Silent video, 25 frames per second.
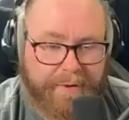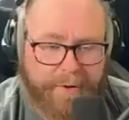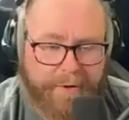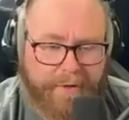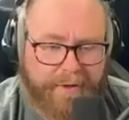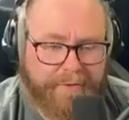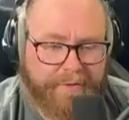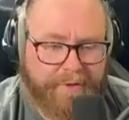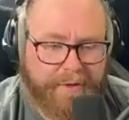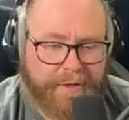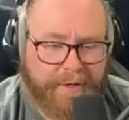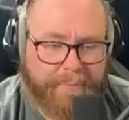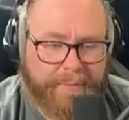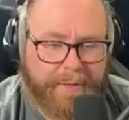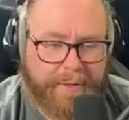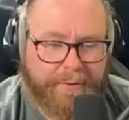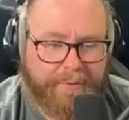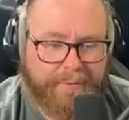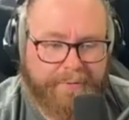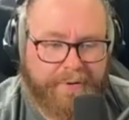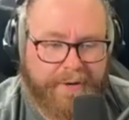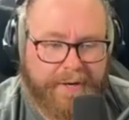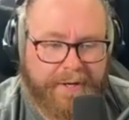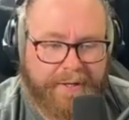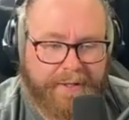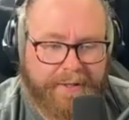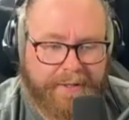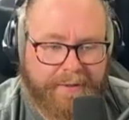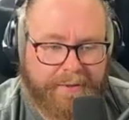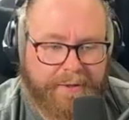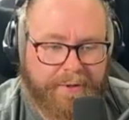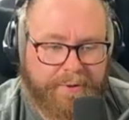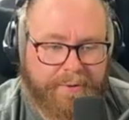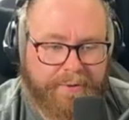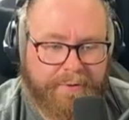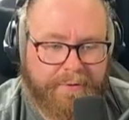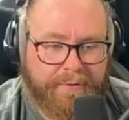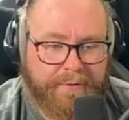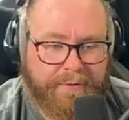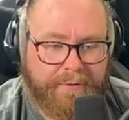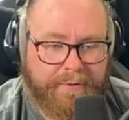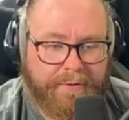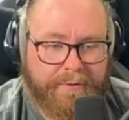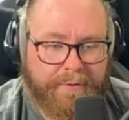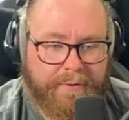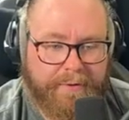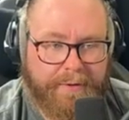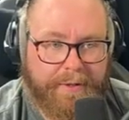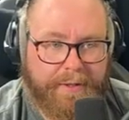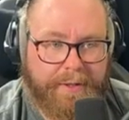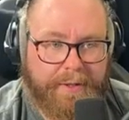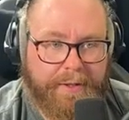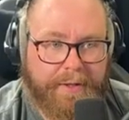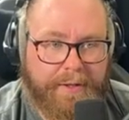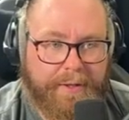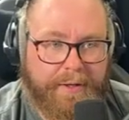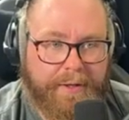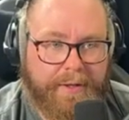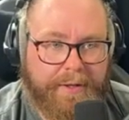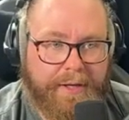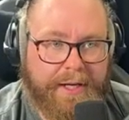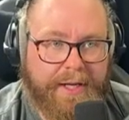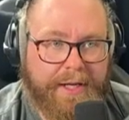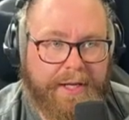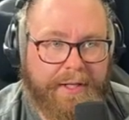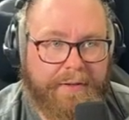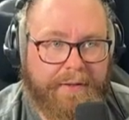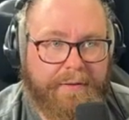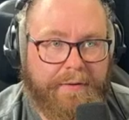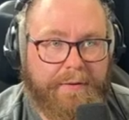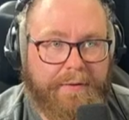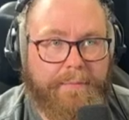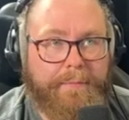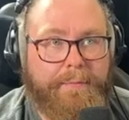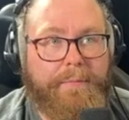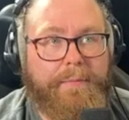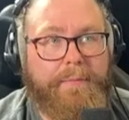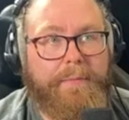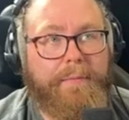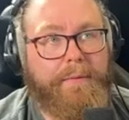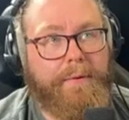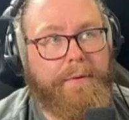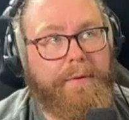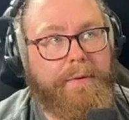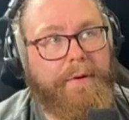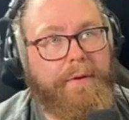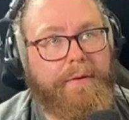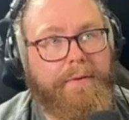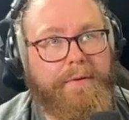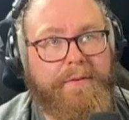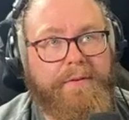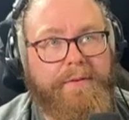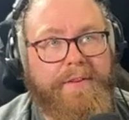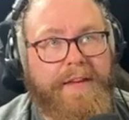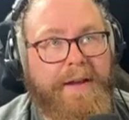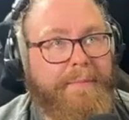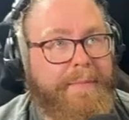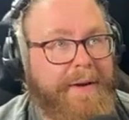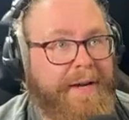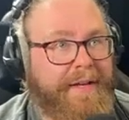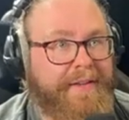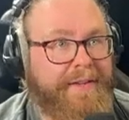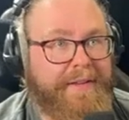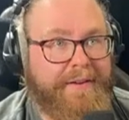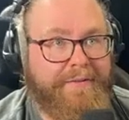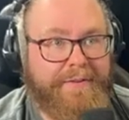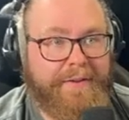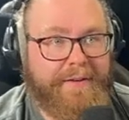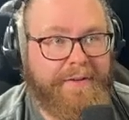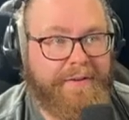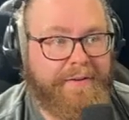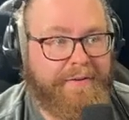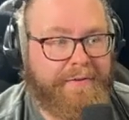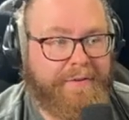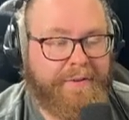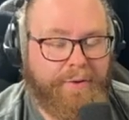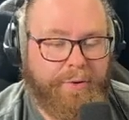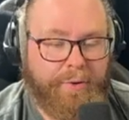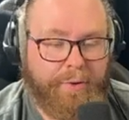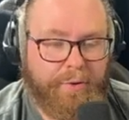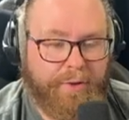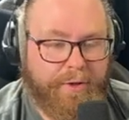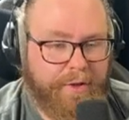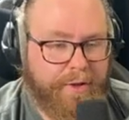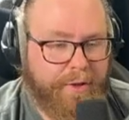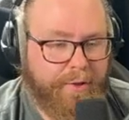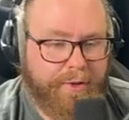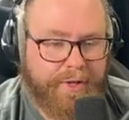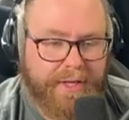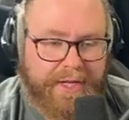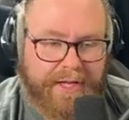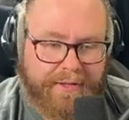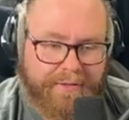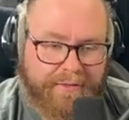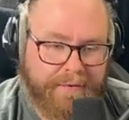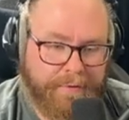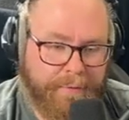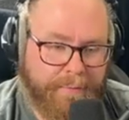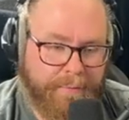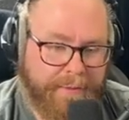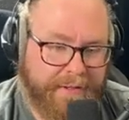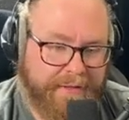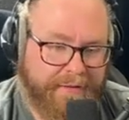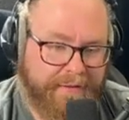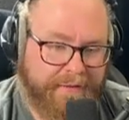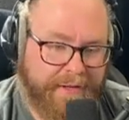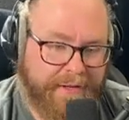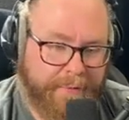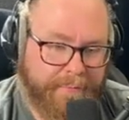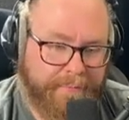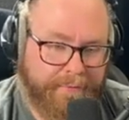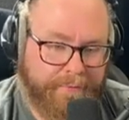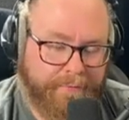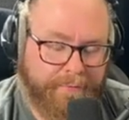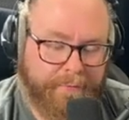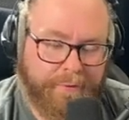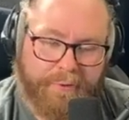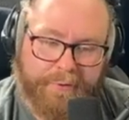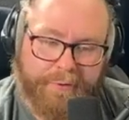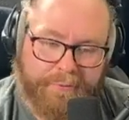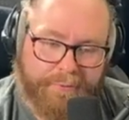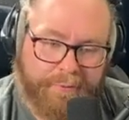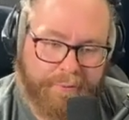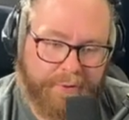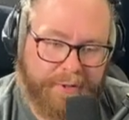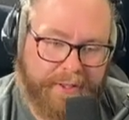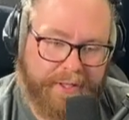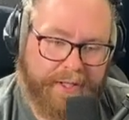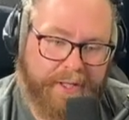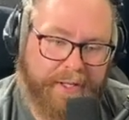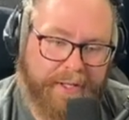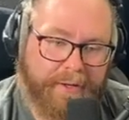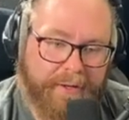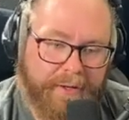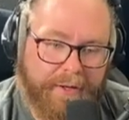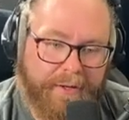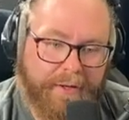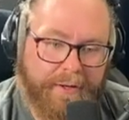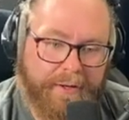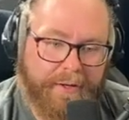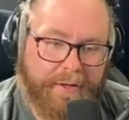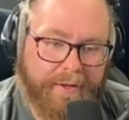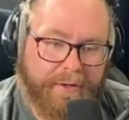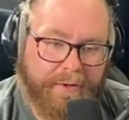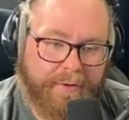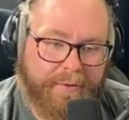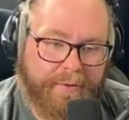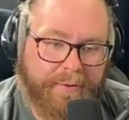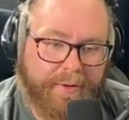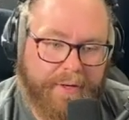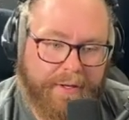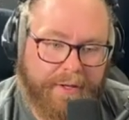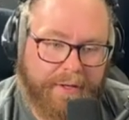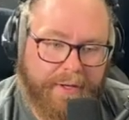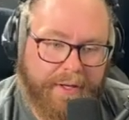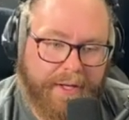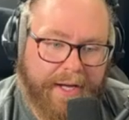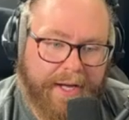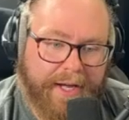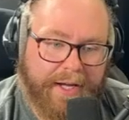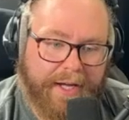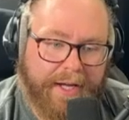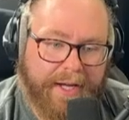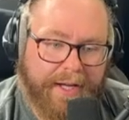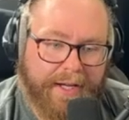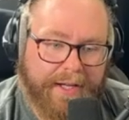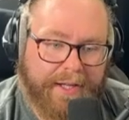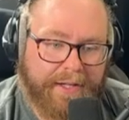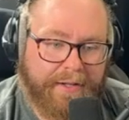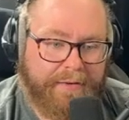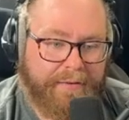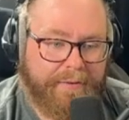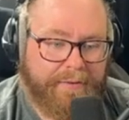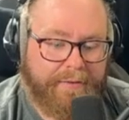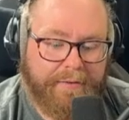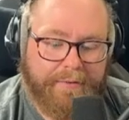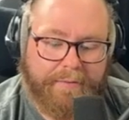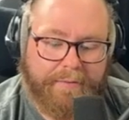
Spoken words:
it's all about finding those, and some activities you get so much steps for free. So I can,